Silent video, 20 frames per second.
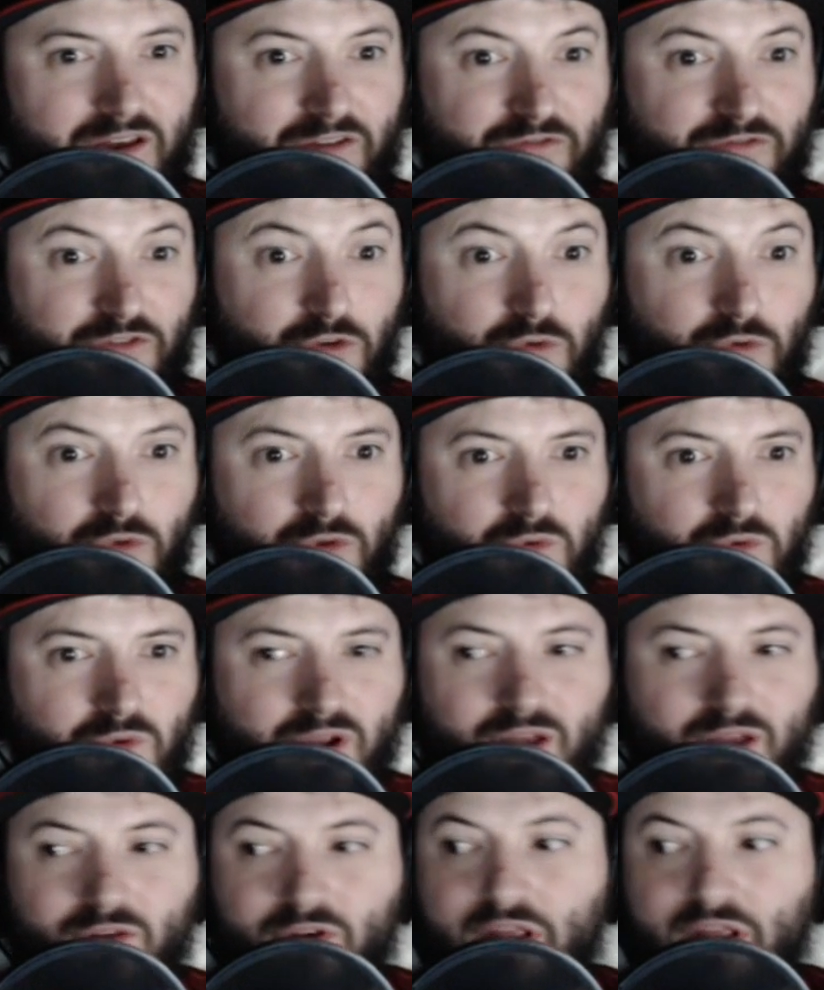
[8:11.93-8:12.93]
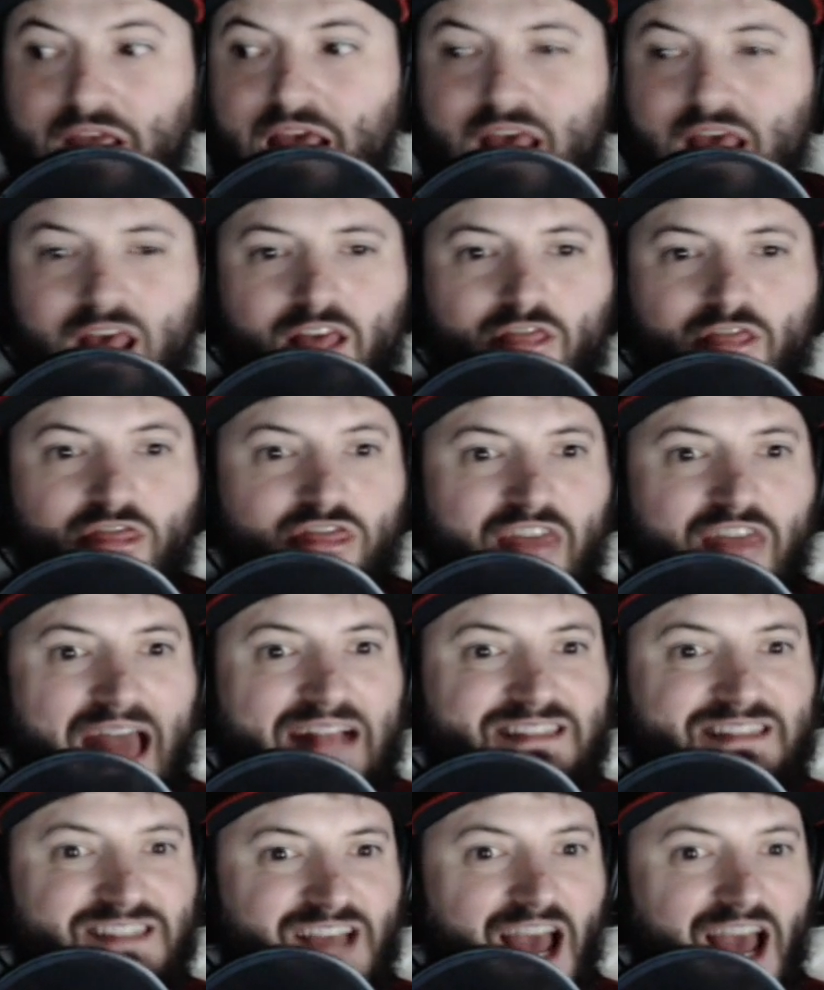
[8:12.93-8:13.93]
fuel around.
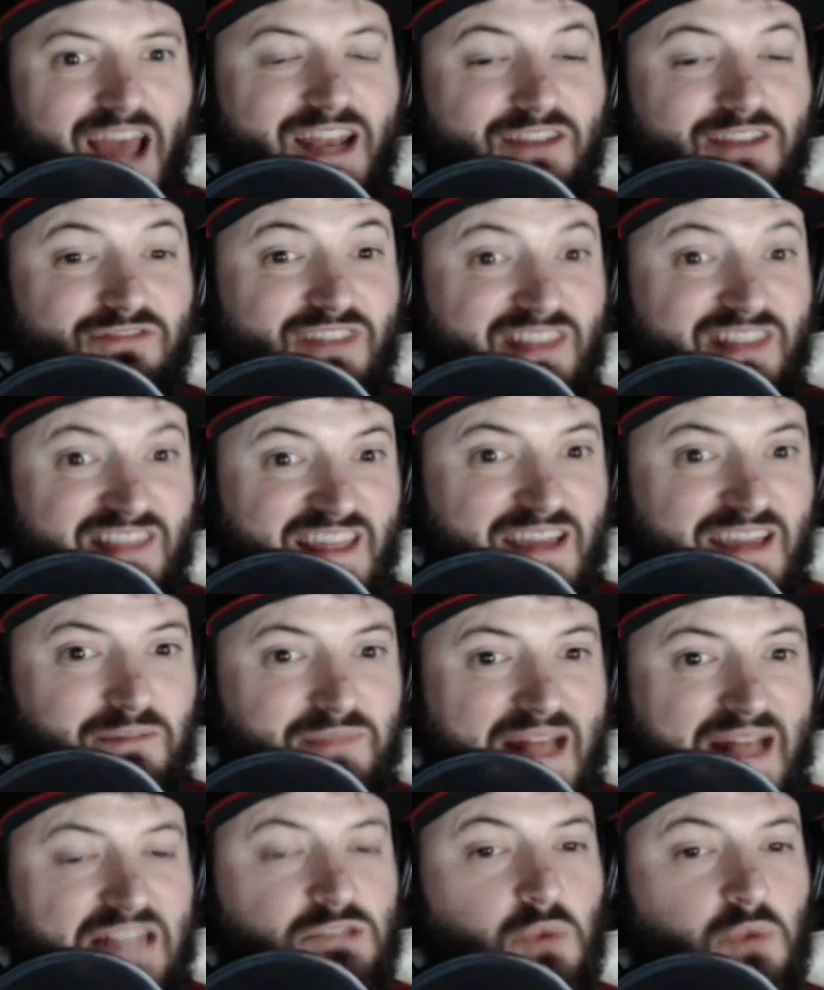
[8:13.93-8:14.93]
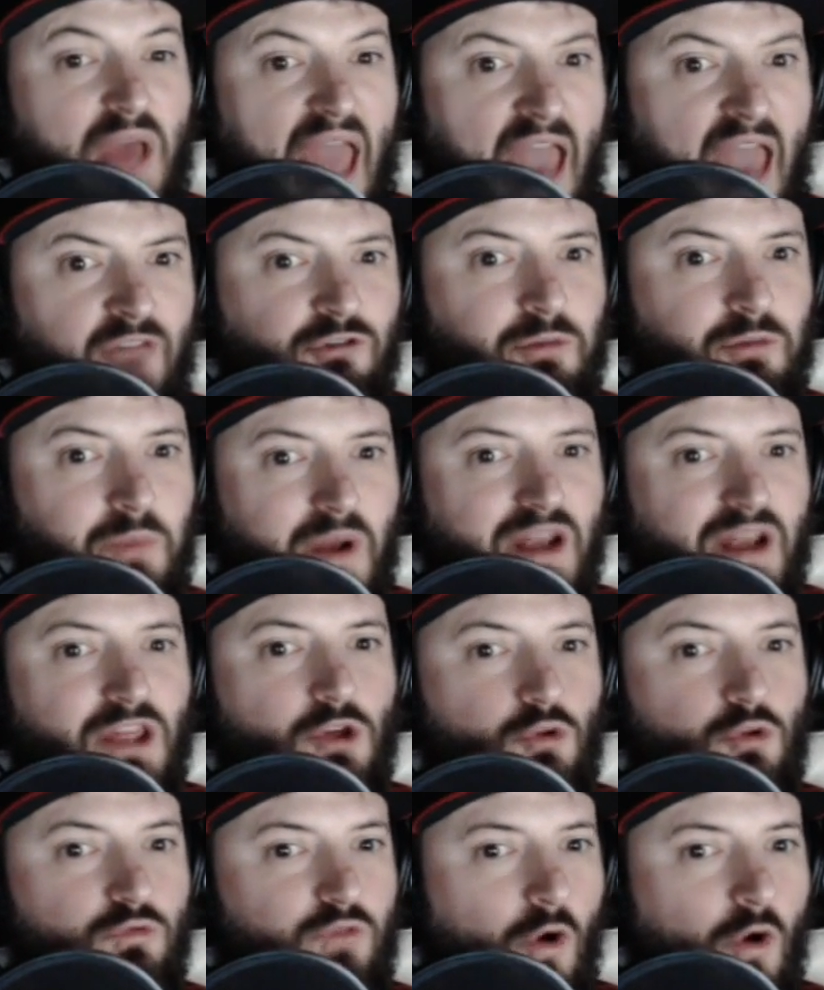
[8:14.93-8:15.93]
That's kind of the theme. That's what everybody
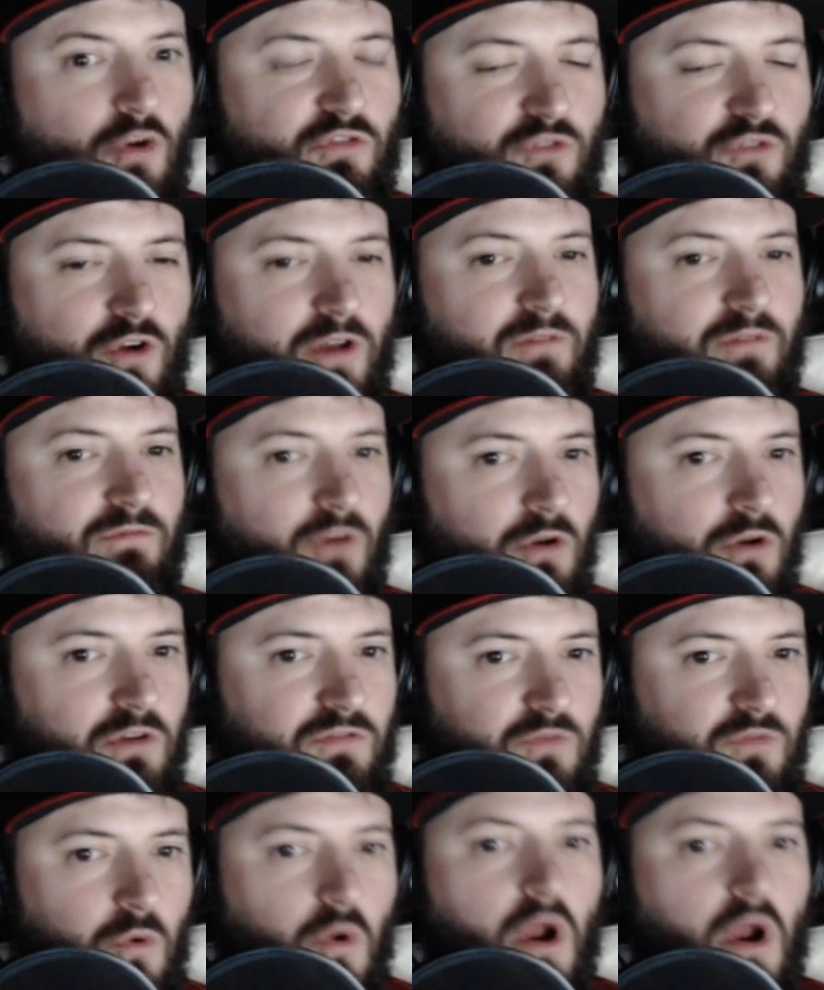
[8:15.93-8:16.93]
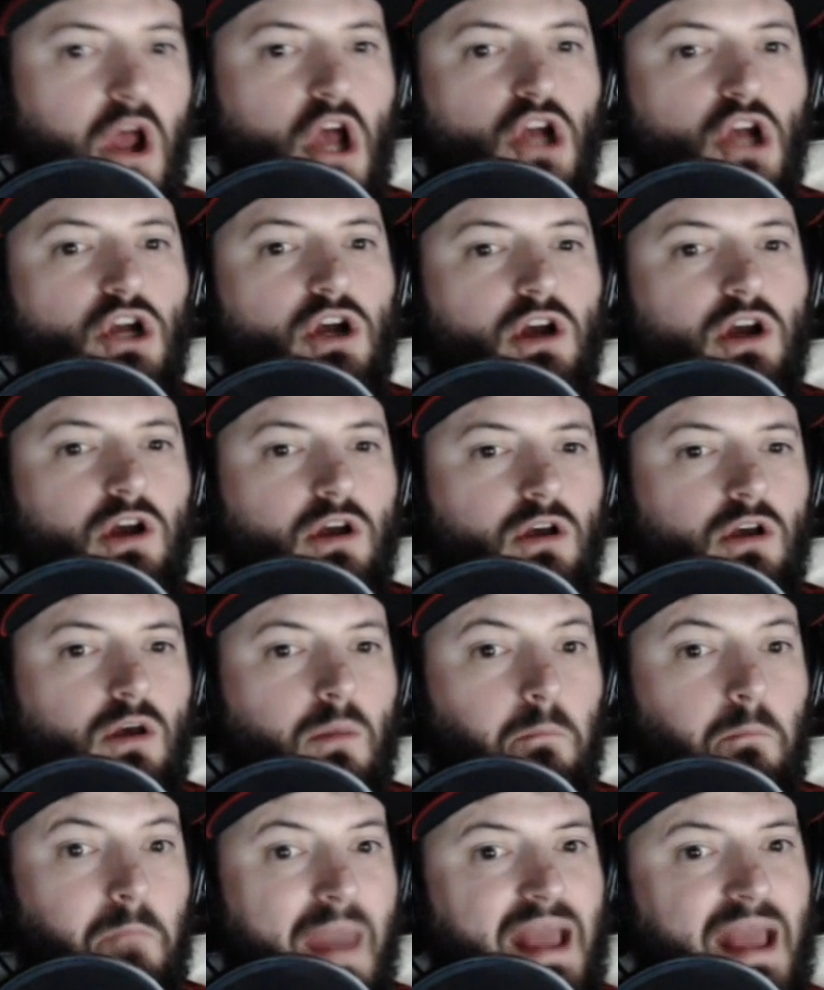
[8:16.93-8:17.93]
who voted for him voted for.
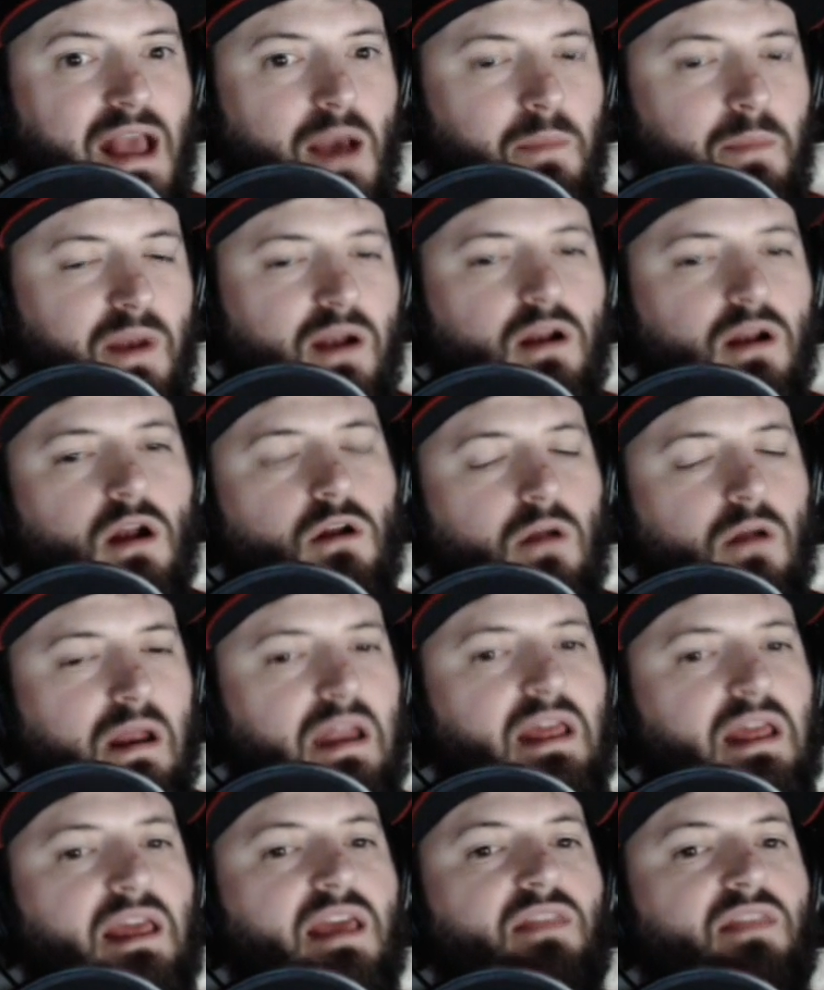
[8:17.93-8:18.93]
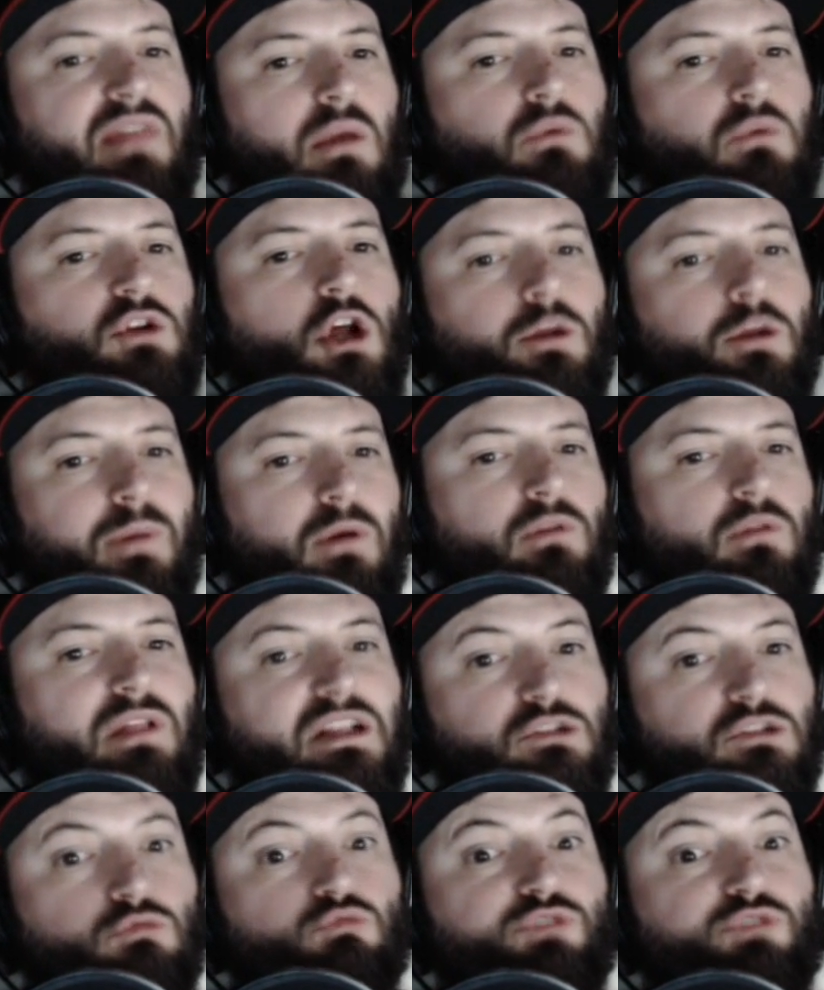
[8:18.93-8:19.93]
Make America great again. They were talking about,
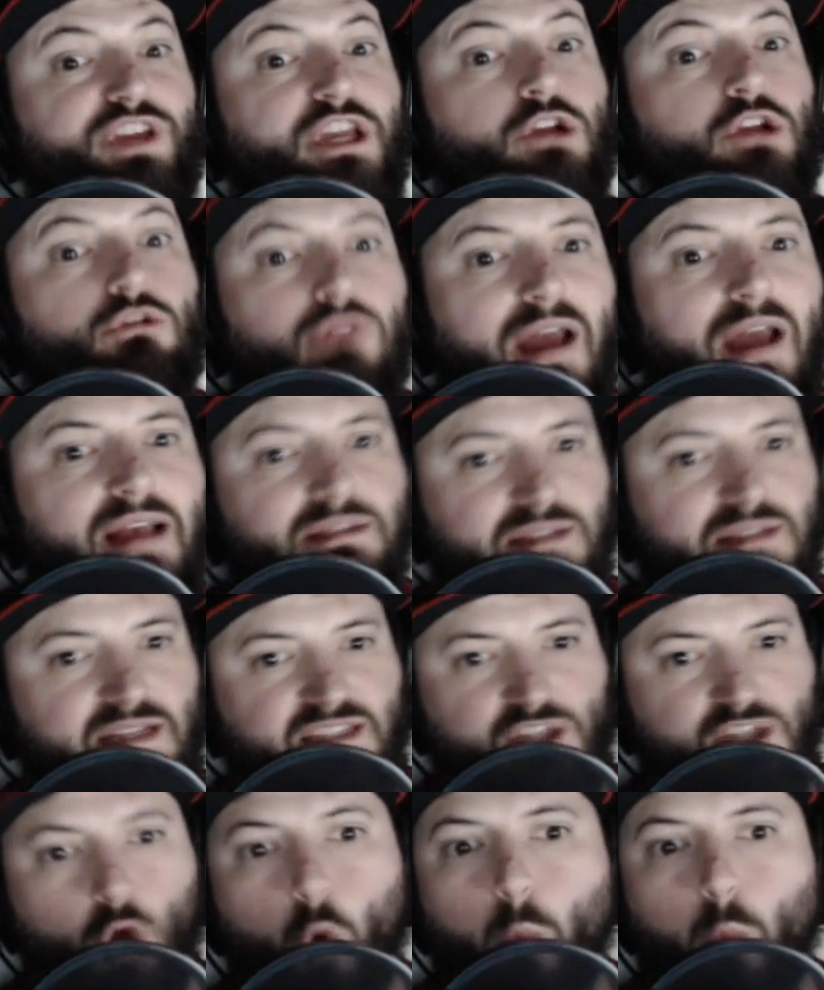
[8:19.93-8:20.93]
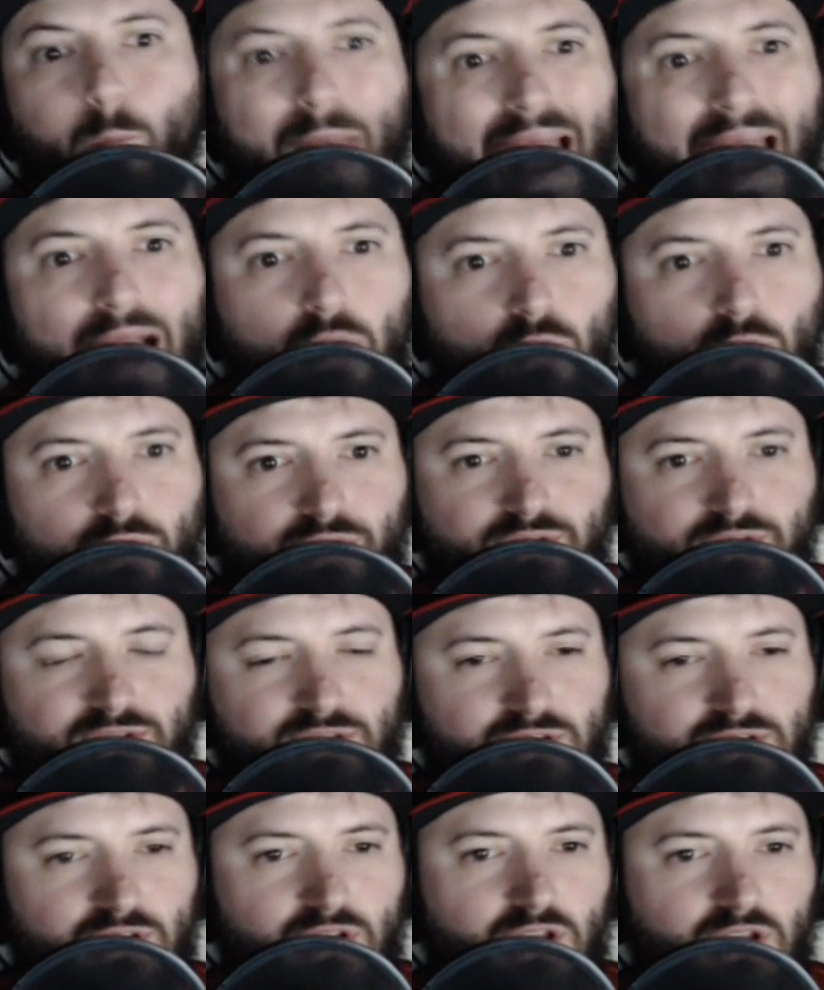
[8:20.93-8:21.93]
let's regress, let's go backwards.